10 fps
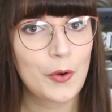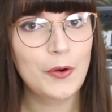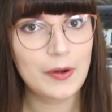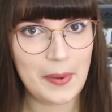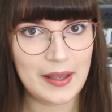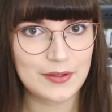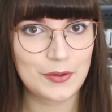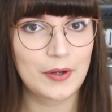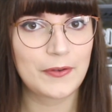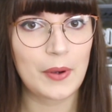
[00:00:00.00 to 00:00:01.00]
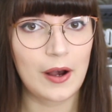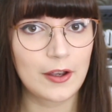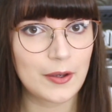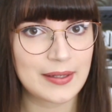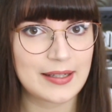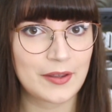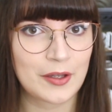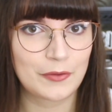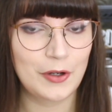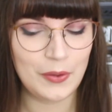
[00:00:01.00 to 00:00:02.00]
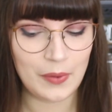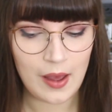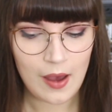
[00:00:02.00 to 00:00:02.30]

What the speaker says: or a pet store if you are going down that route,